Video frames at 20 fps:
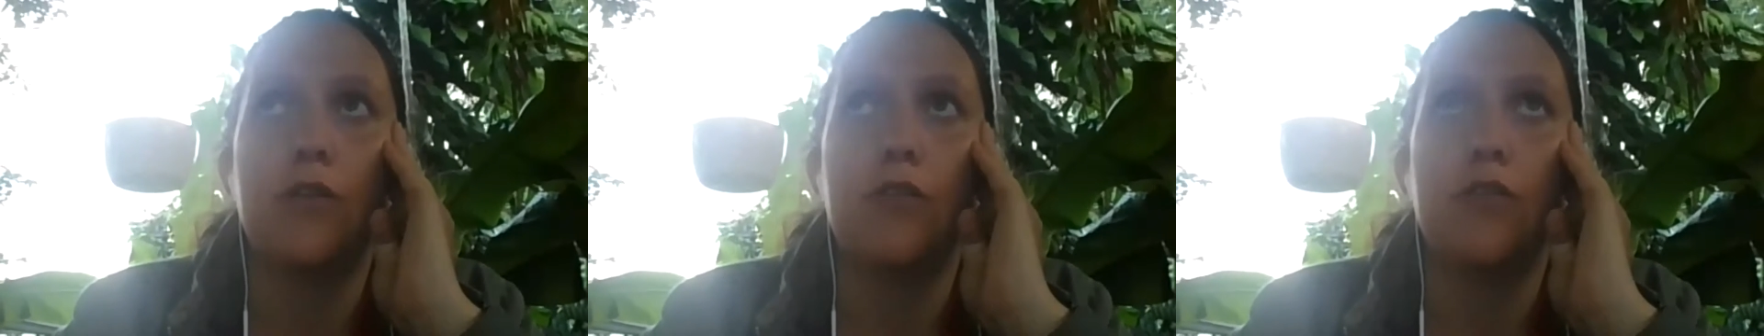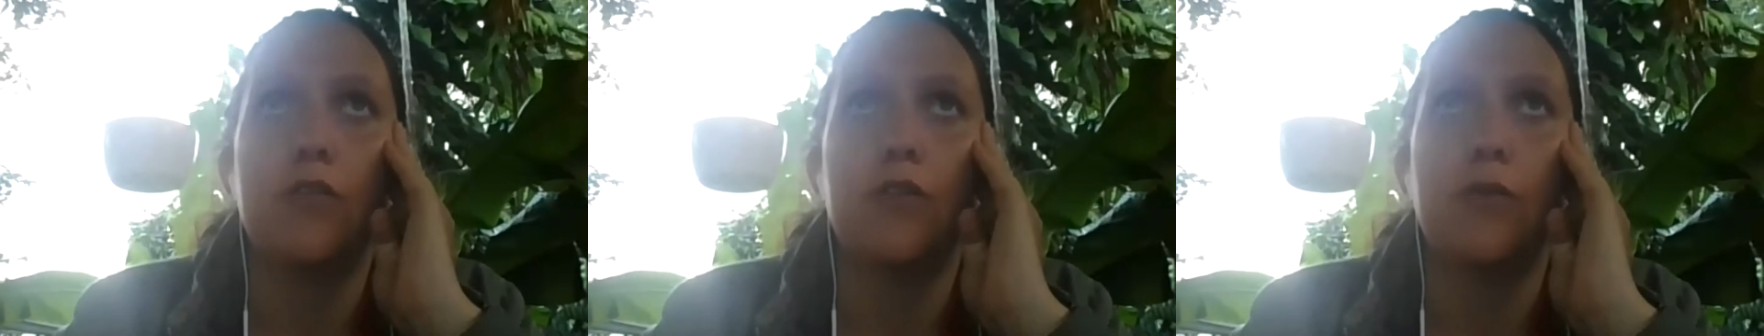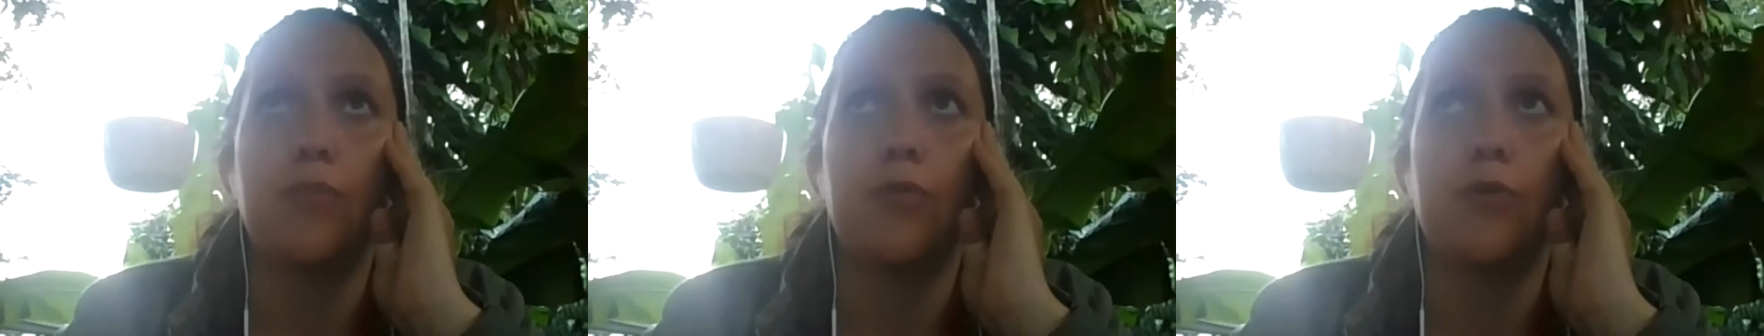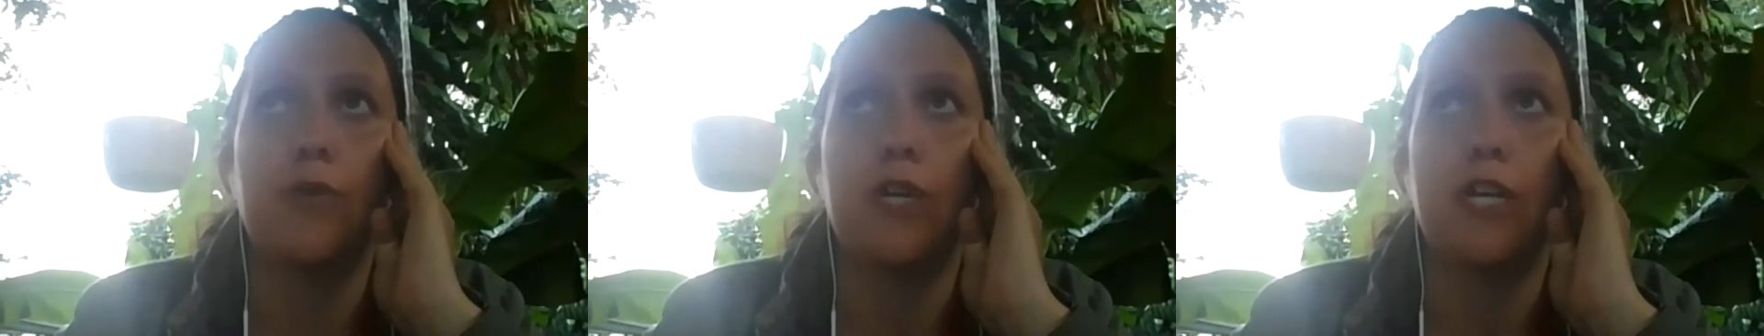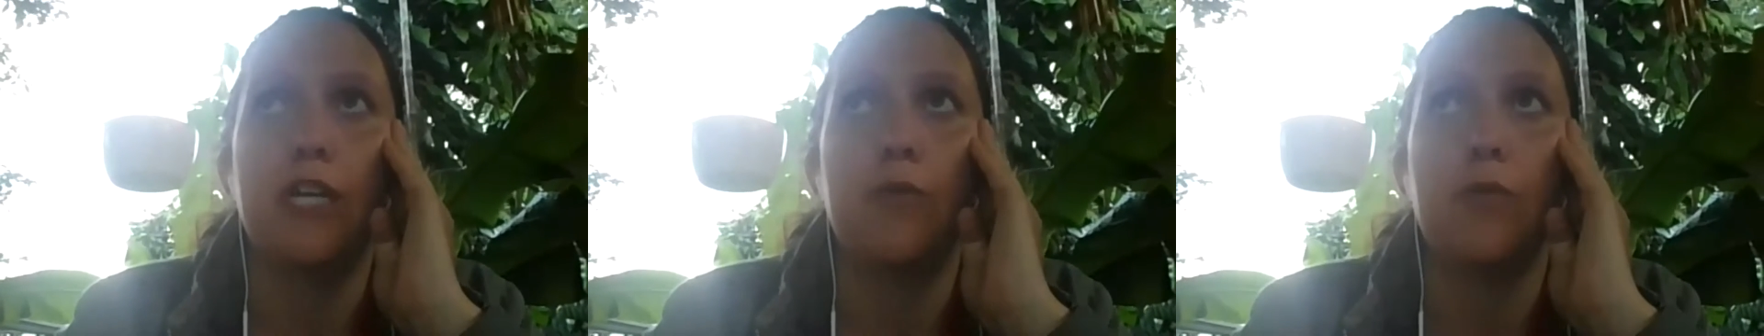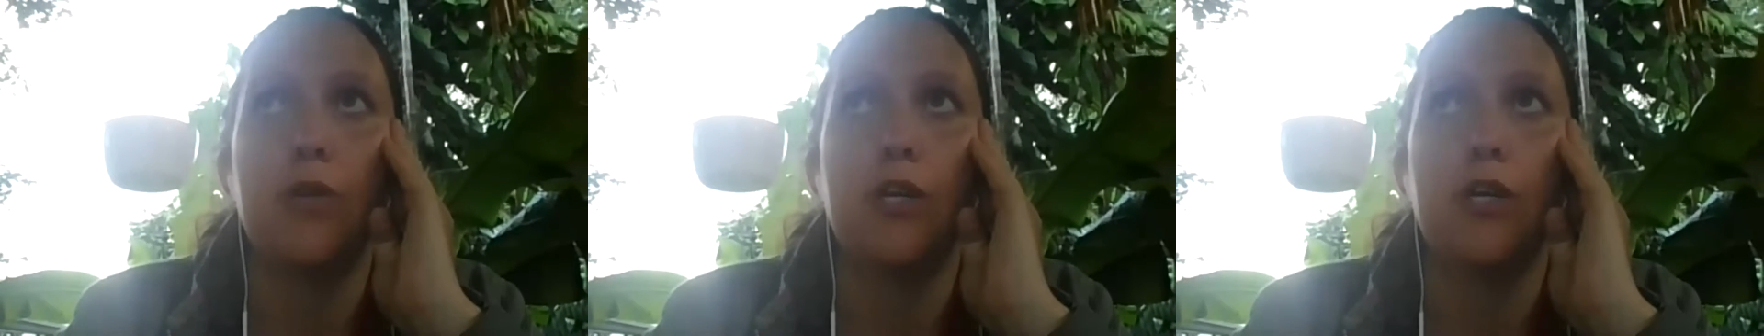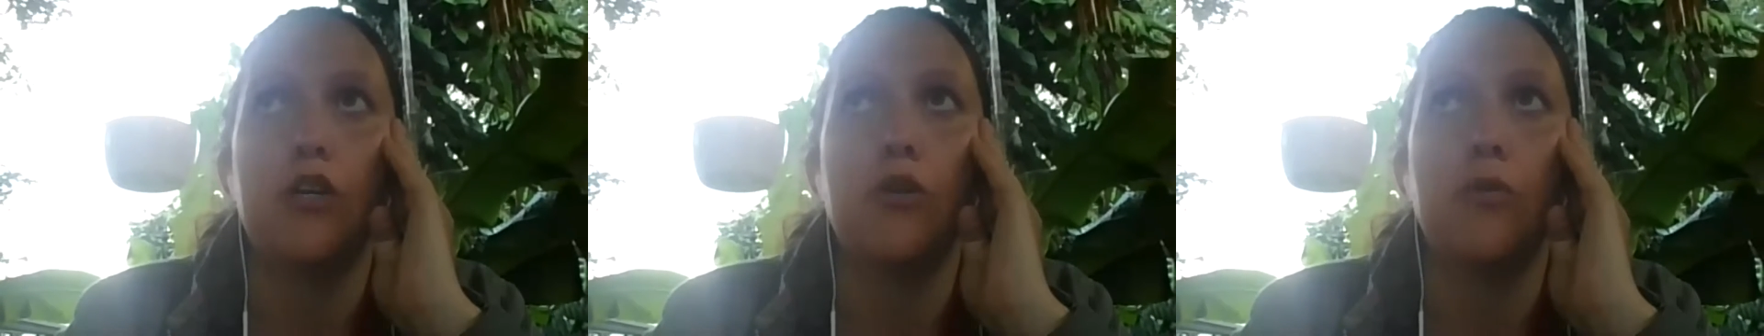the
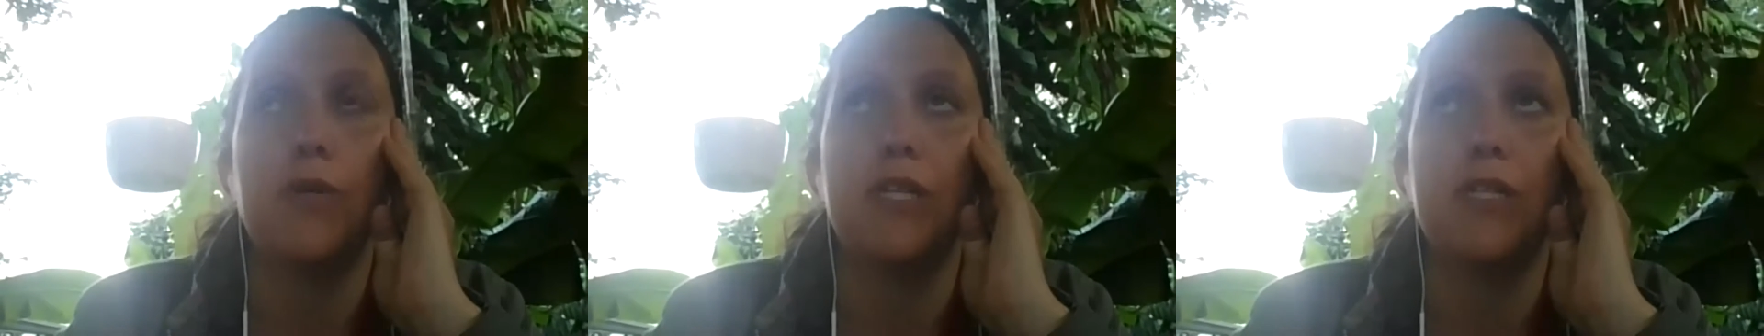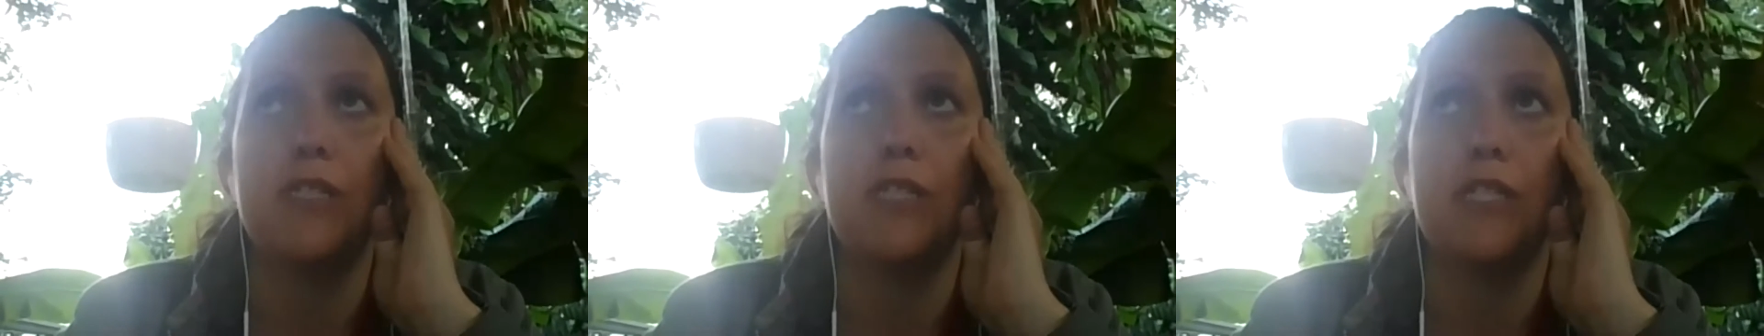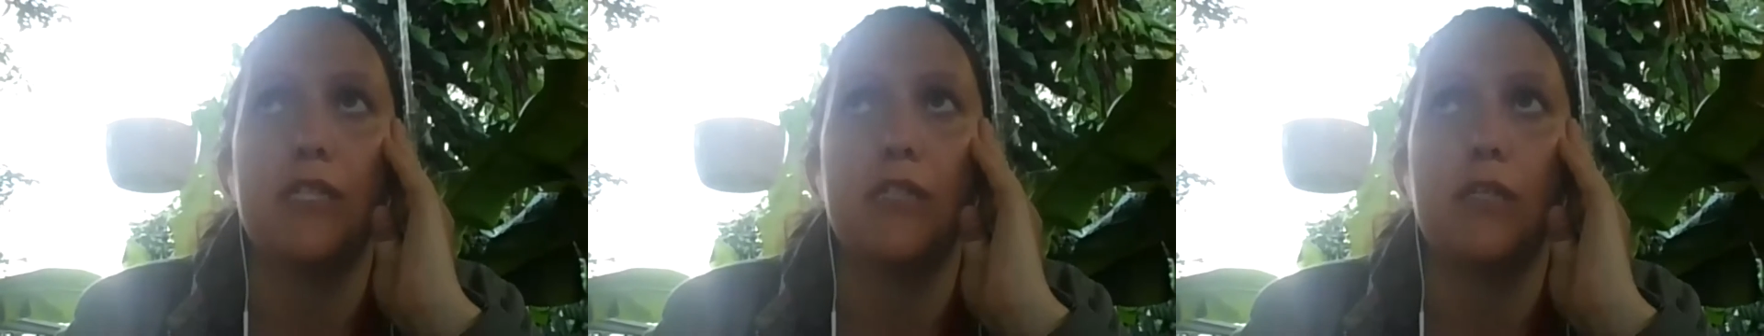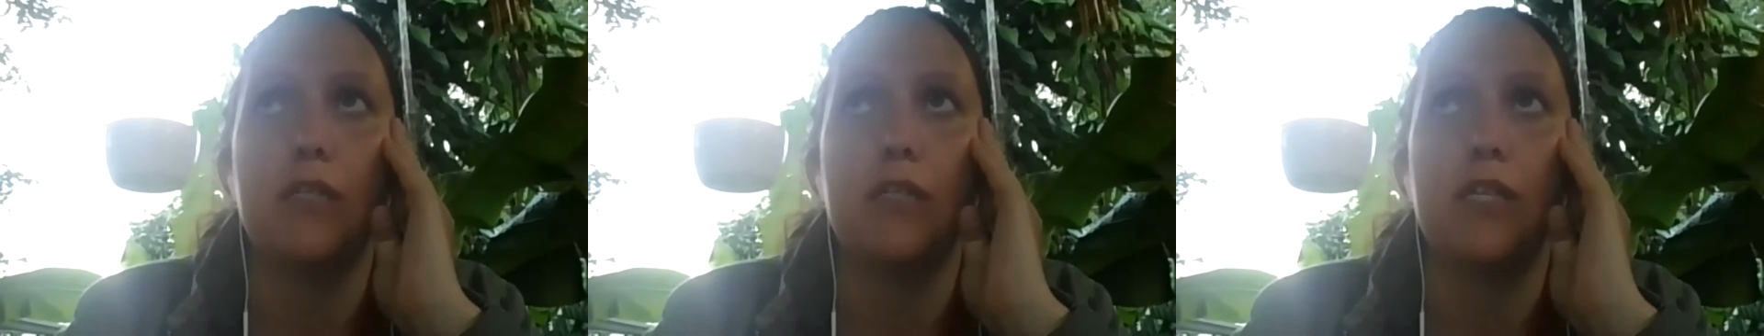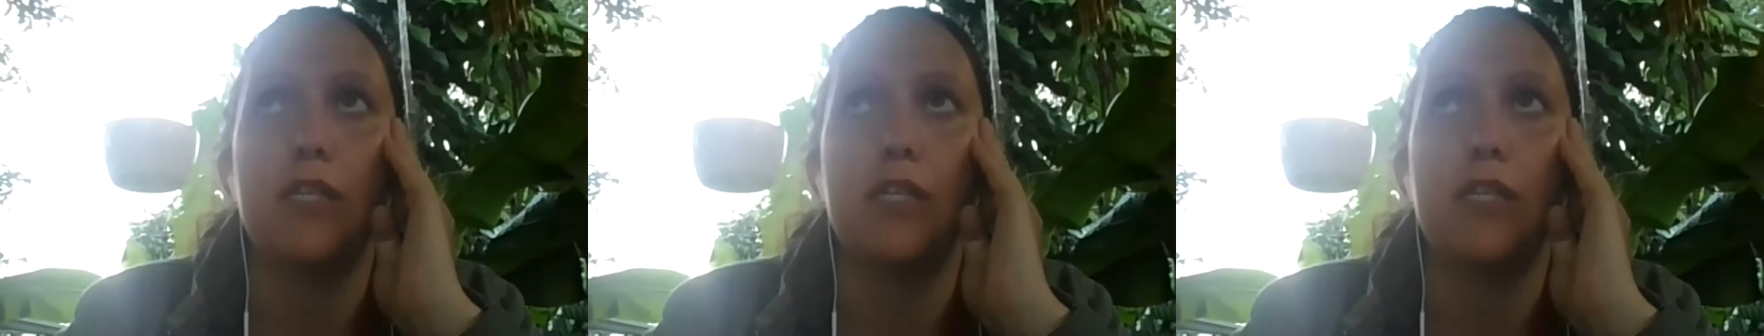pre-work we did